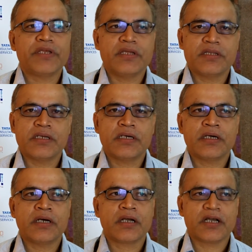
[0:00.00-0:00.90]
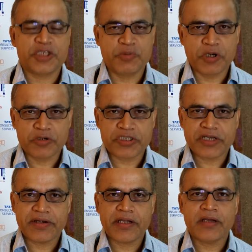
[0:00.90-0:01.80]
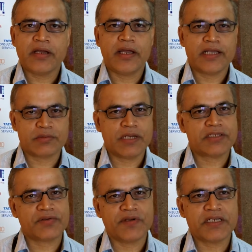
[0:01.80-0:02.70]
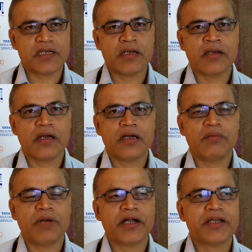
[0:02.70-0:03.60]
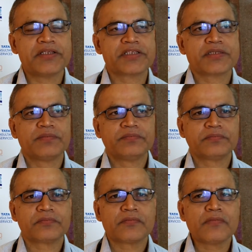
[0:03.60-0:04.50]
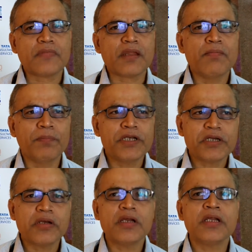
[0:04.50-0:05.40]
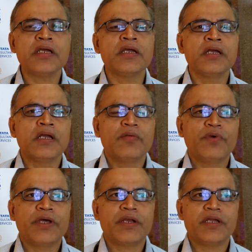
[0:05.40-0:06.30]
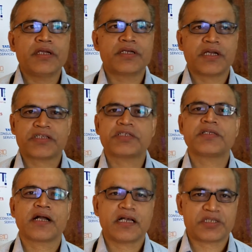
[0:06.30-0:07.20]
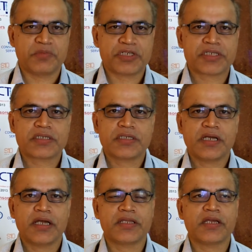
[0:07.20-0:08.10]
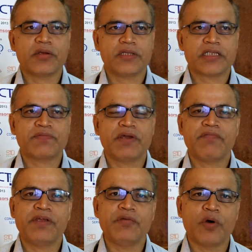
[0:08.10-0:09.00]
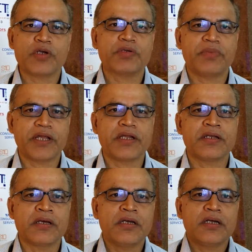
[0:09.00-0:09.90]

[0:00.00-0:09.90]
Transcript: in the consumer goods area as well as retail markets, particularly where it touches the customers. I think, that's where we want to bring in